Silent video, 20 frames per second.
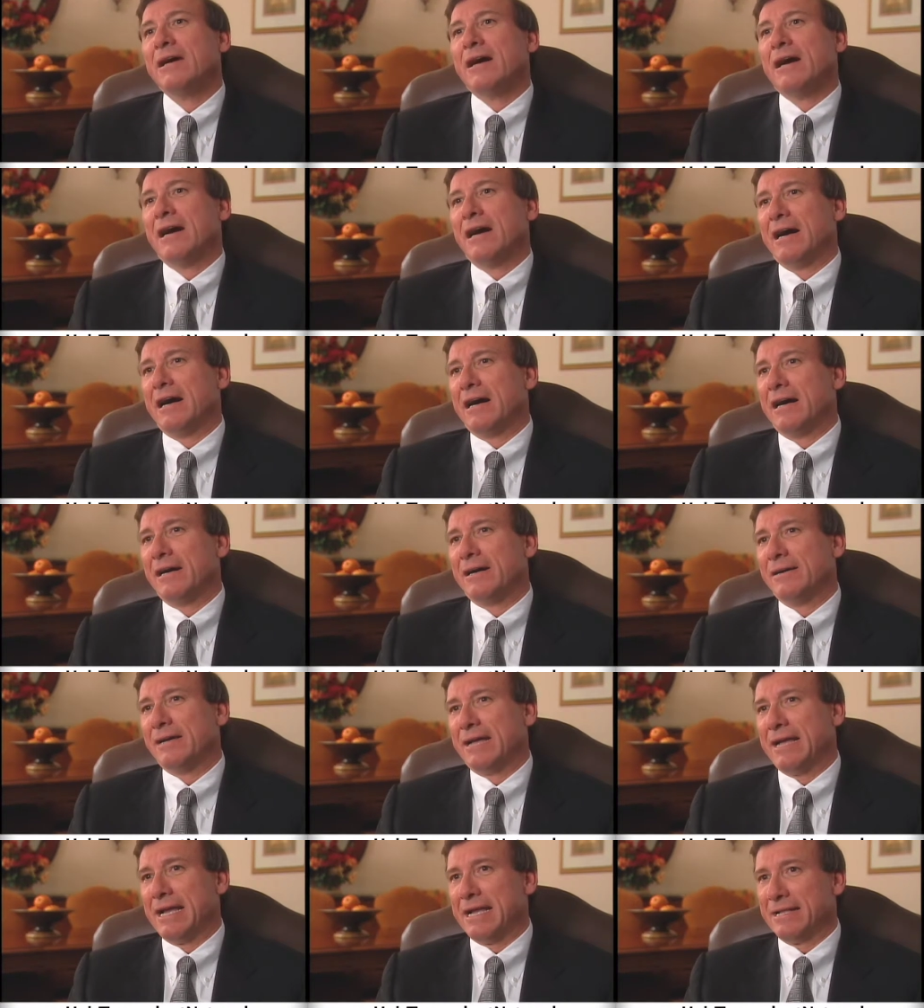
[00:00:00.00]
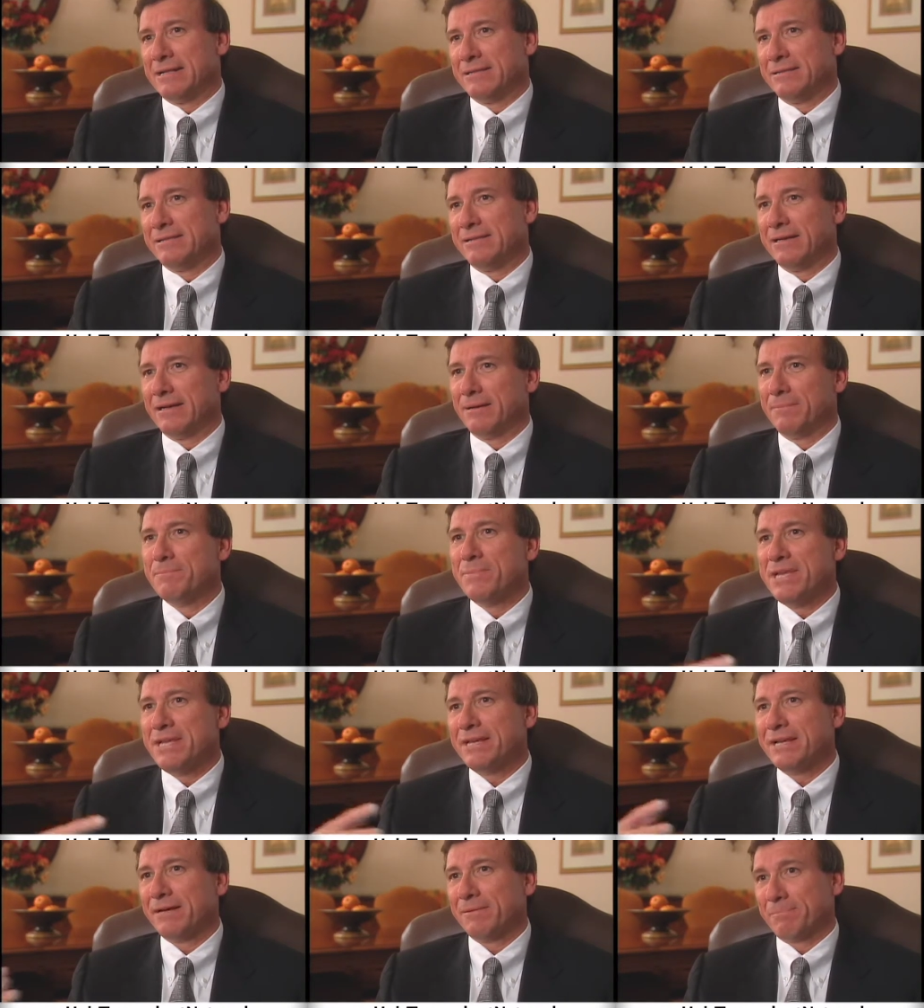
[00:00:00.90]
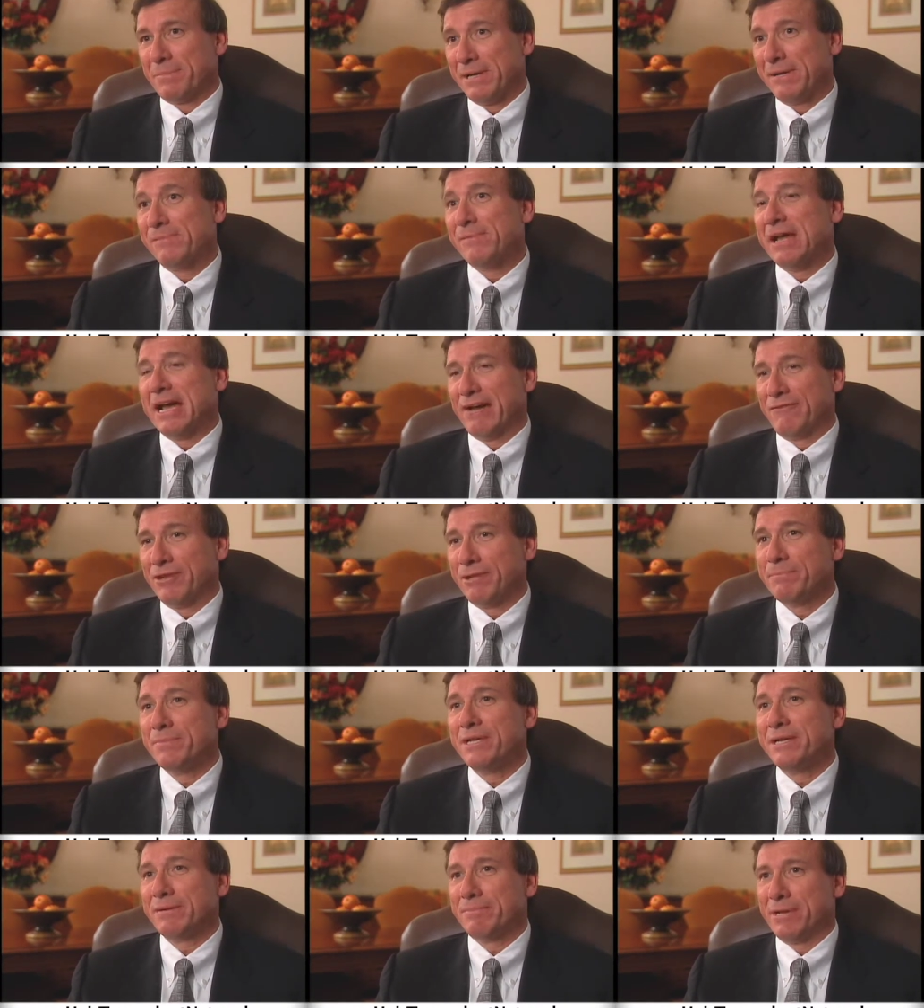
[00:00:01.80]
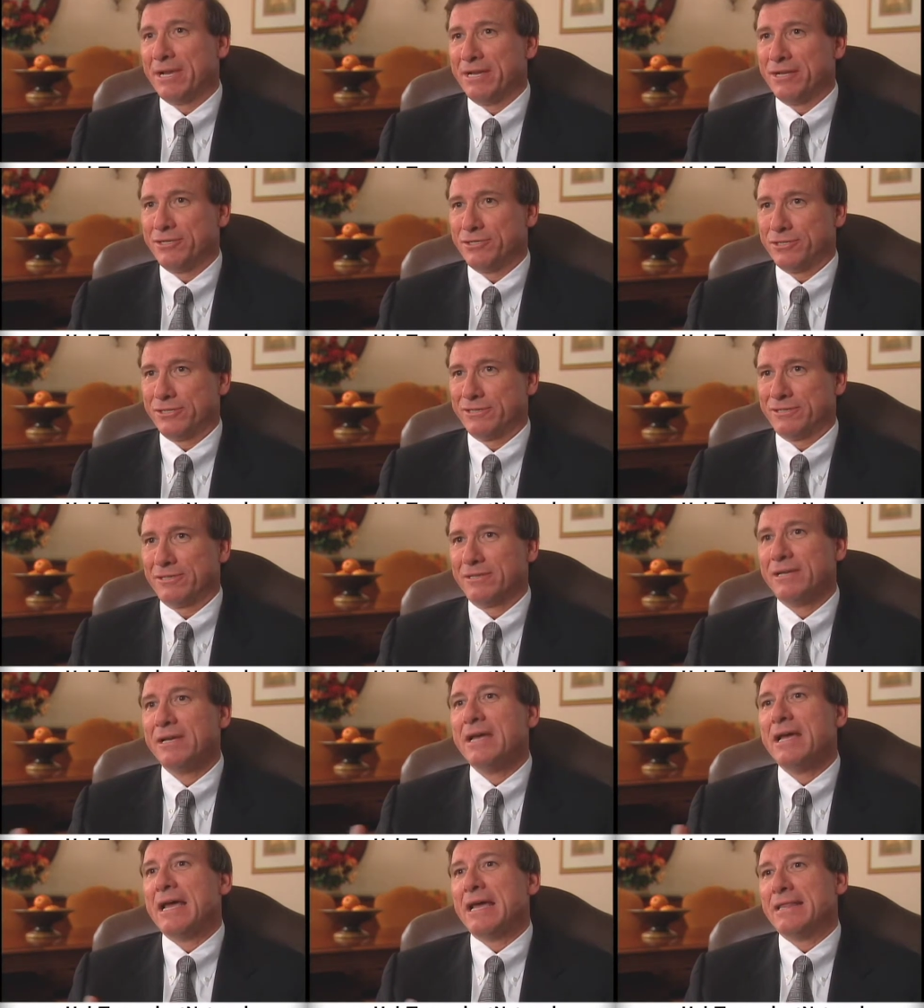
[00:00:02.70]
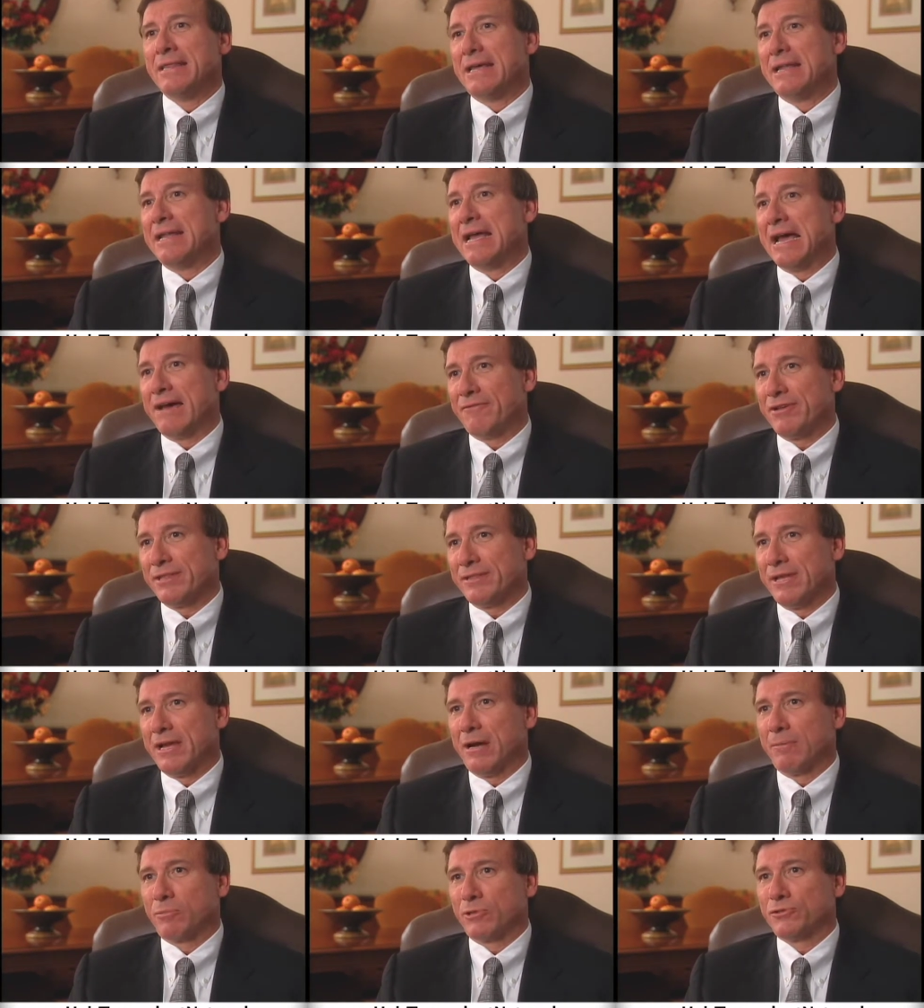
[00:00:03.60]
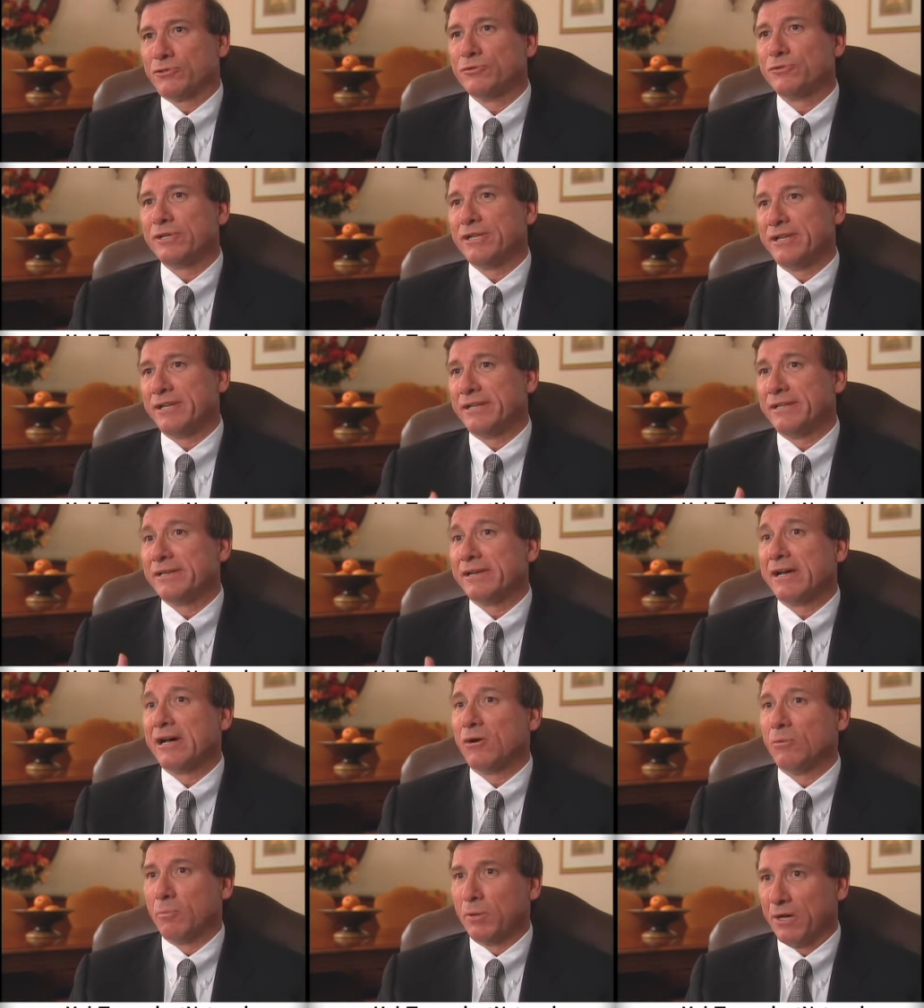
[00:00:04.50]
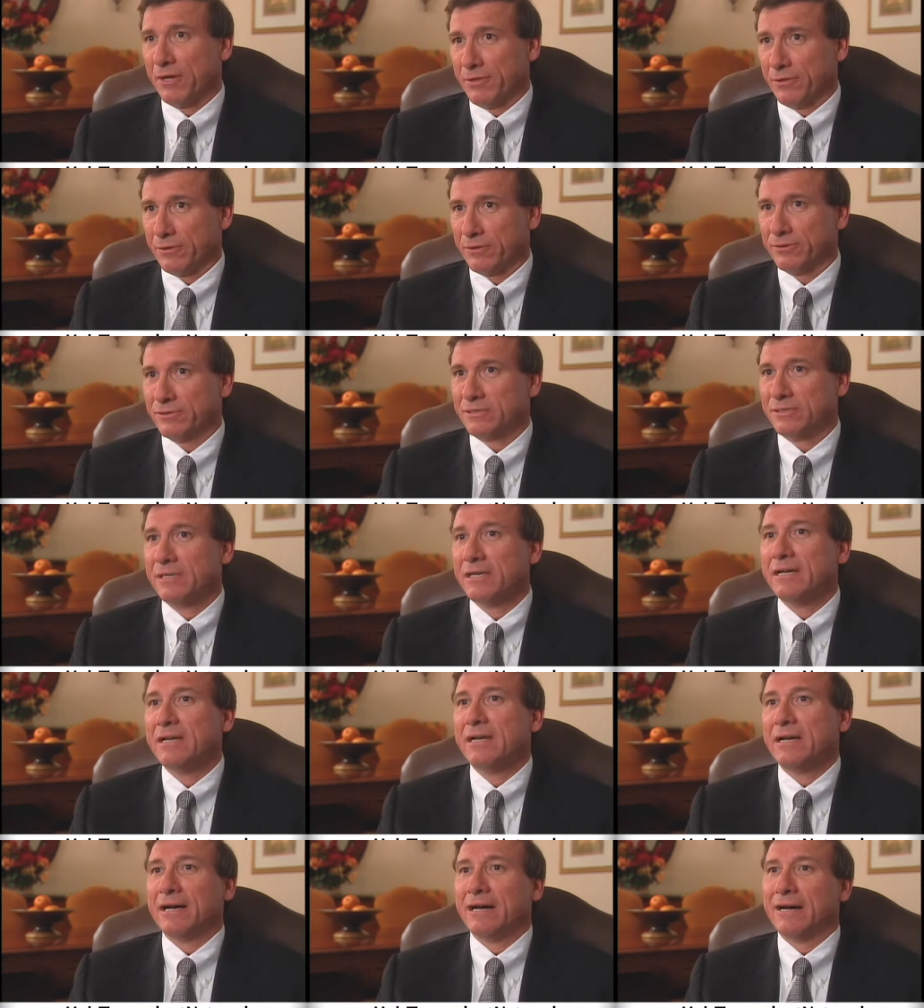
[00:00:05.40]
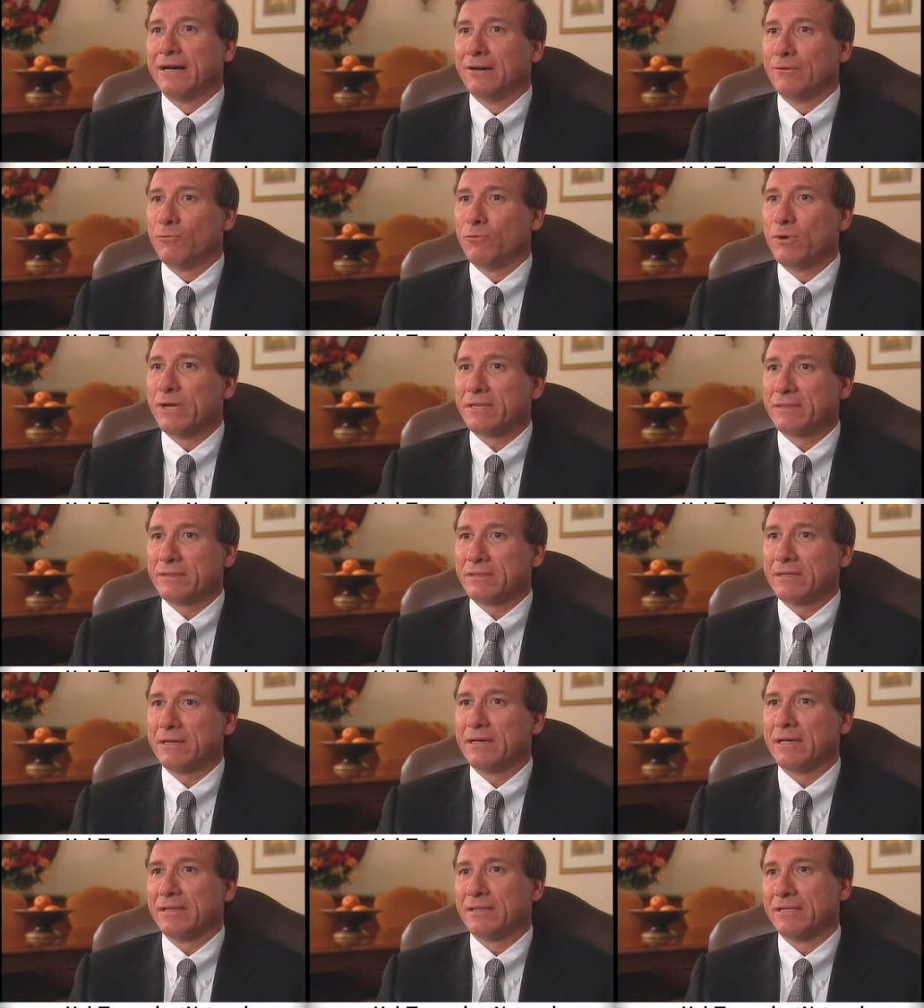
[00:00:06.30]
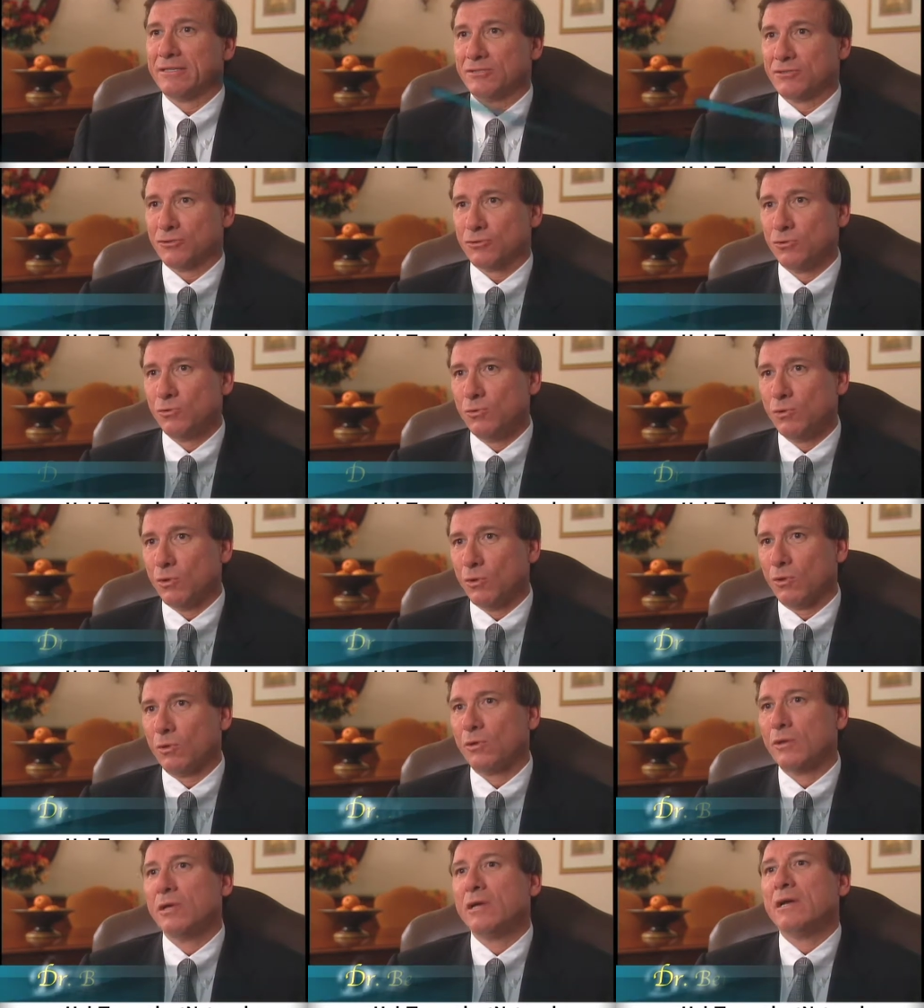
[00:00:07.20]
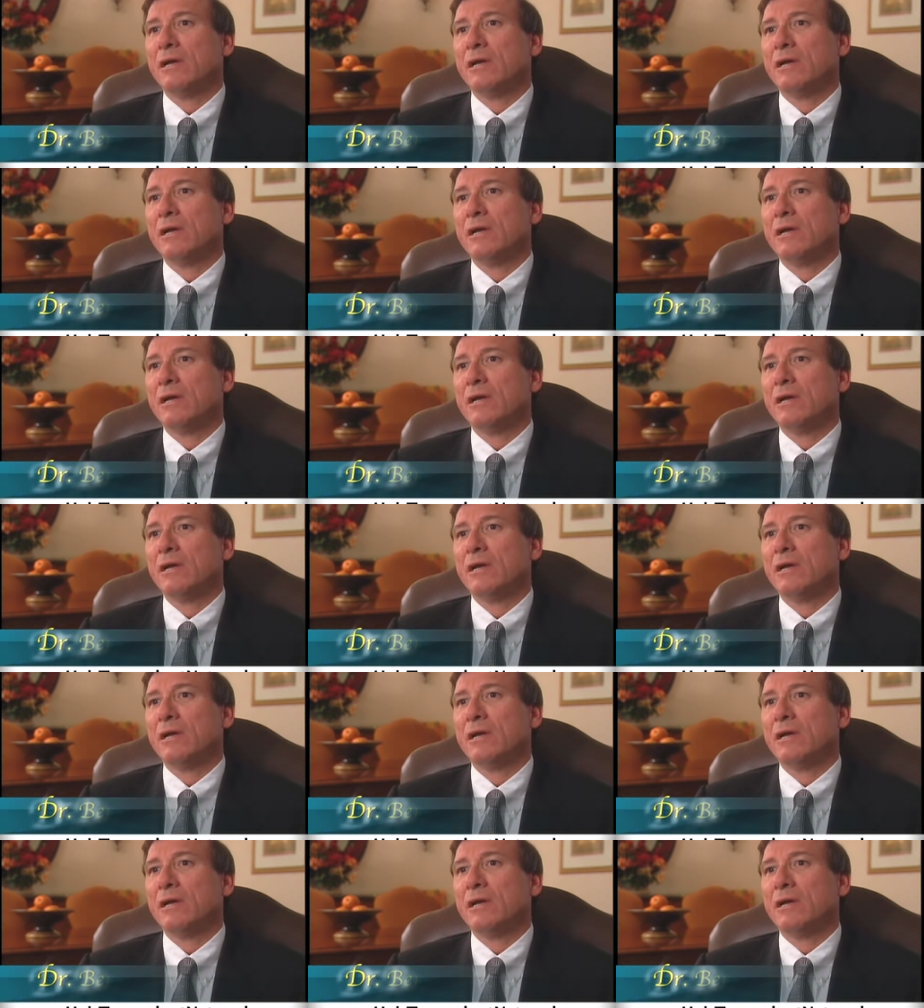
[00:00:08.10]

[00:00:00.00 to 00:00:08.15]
uh, and uh, being a, having been a patient and then having the opportunity to help others uh, with uh, this tool,